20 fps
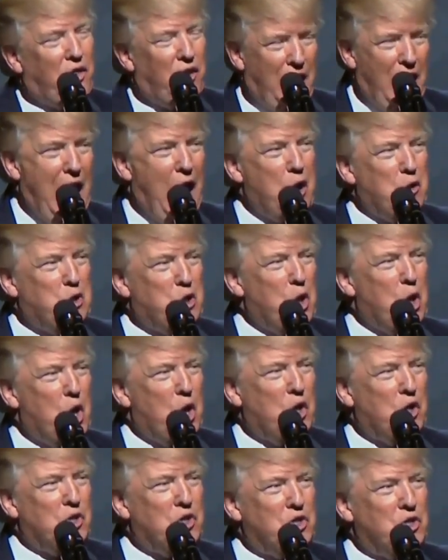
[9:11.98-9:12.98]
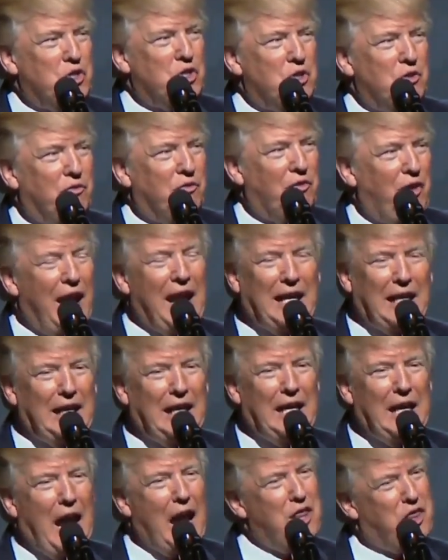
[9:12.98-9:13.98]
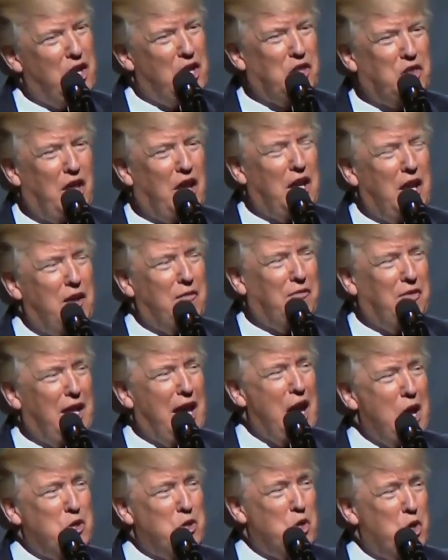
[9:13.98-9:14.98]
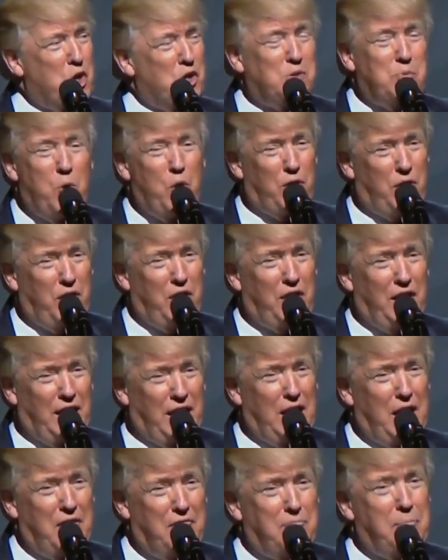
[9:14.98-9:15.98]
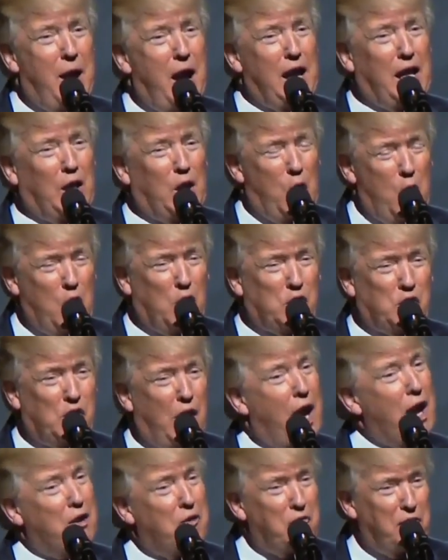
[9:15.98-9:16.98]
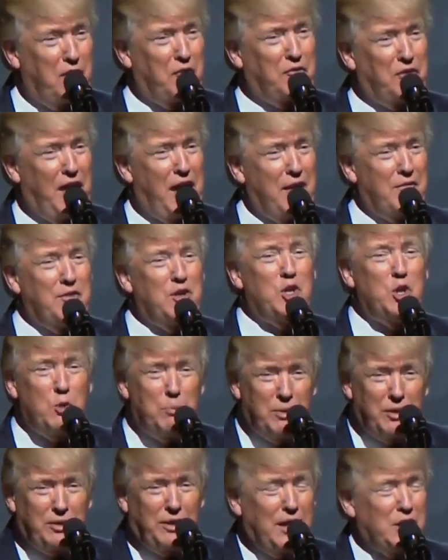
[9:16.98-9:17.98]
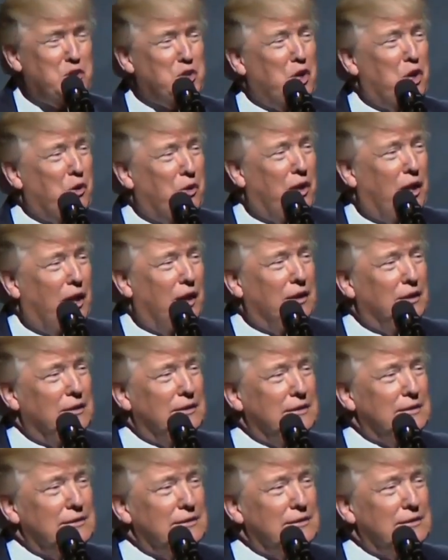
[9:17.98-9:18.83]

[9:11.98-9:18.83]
the outdoors. Frankly, I think they love the outdoors more than they love by a long shot Fifth Avenue, but that's okay.